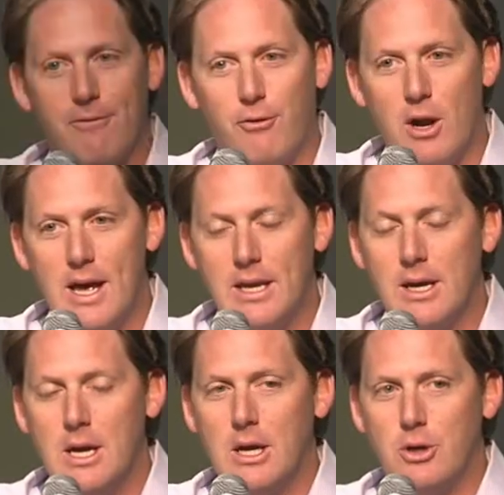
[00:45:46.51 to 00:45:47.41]
a friend.
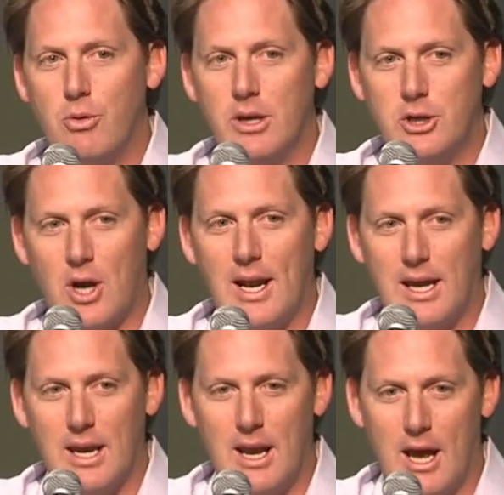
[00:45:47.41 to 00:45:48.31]
Really try to
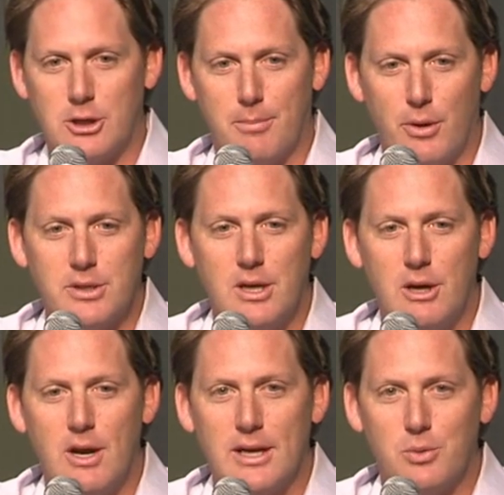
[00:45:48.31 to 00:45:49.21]
get an extra person
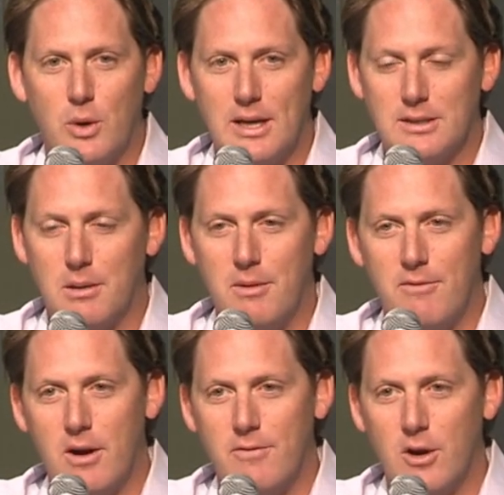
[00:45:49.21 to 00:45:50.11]
here next week. It's going to be
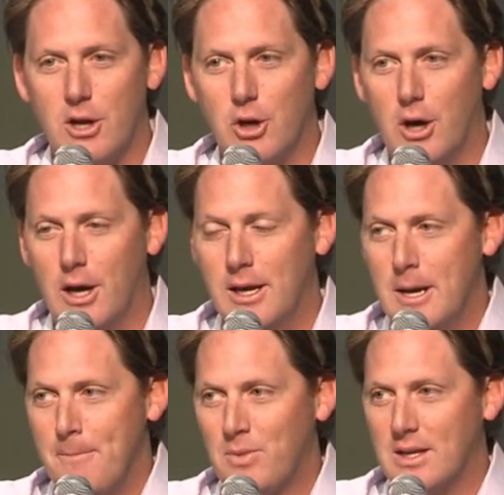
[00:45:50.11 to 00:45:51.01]
very, very good.
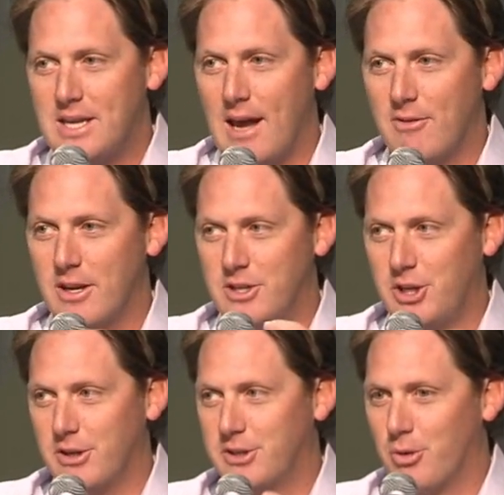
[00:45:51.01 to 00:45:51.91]
David has
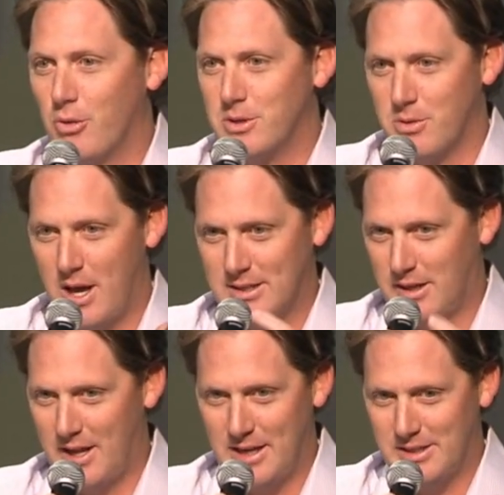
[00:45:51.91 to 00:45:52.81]
shared stories with us
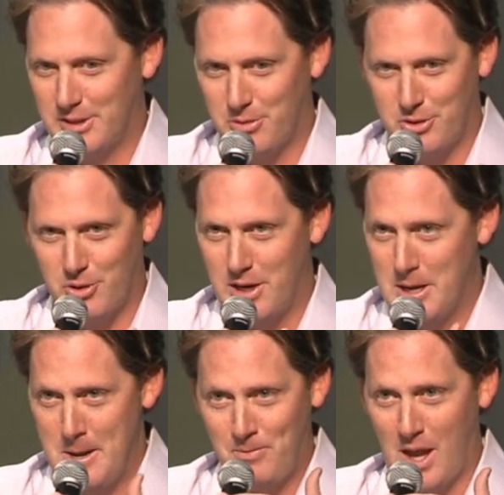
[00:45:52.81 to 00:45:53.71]
on the A6
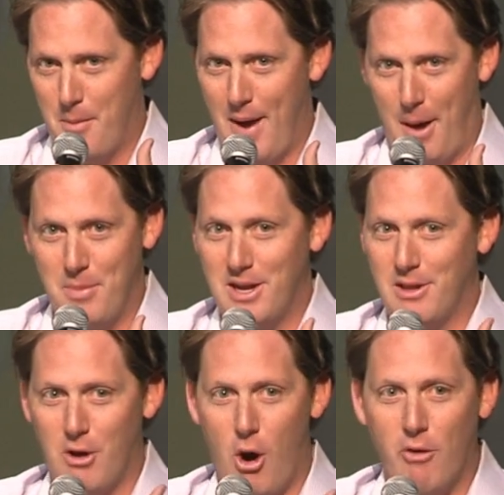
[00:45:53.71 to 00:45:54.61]
retreat about being
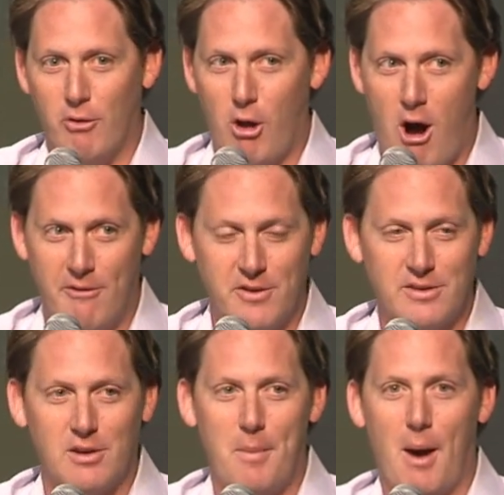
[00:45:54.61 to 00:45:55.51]
in the Oval
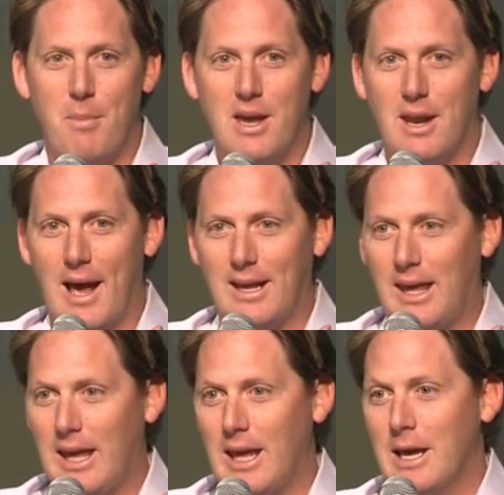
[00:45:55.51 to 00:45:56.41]
Office, about being at
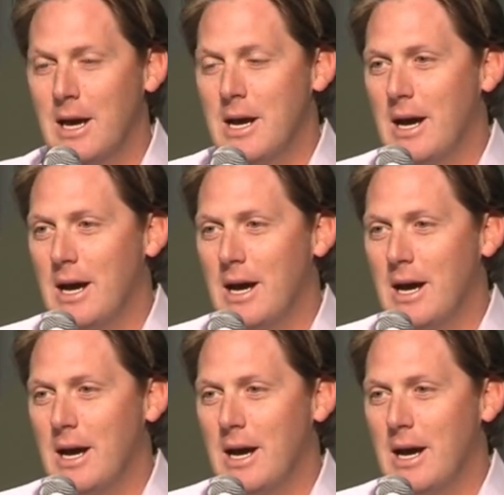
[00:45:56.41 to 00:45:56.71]
key